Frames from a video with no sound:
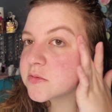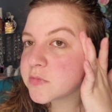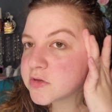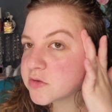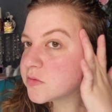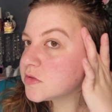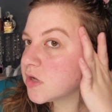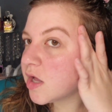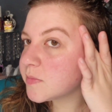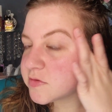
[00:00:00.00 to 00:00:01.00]
So I'm going to do the
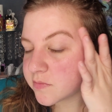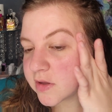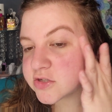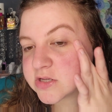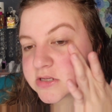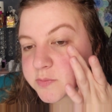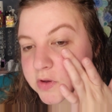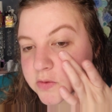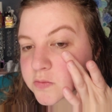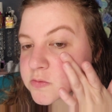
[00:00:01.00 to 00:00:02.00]
tops of my
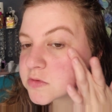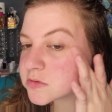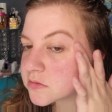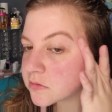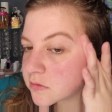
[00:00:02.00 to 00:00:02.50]
cheekbones,